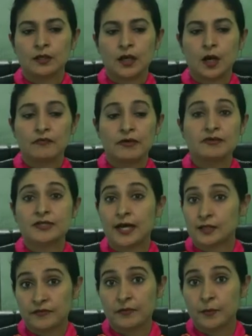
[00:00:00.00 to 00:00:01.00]
Now, various
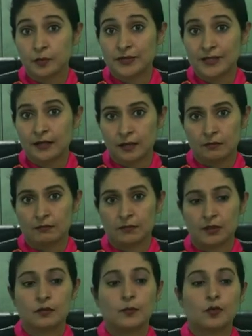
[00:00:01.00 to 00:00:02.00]
kinds of reports can
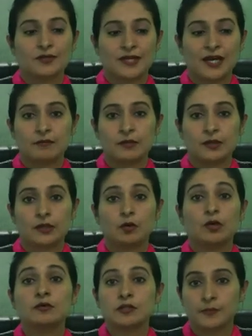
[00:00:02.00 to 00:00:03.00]
come. The report can be
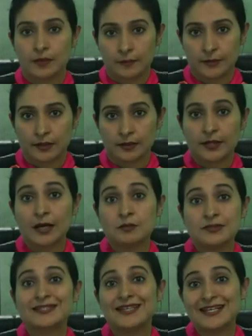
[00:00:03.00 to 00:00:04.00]
oligospermia. The
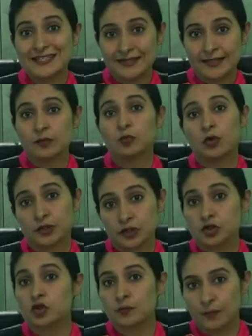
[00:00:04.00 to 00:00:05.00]
count is less than what
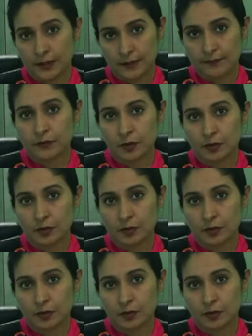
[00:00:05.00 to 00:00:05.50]
it should be.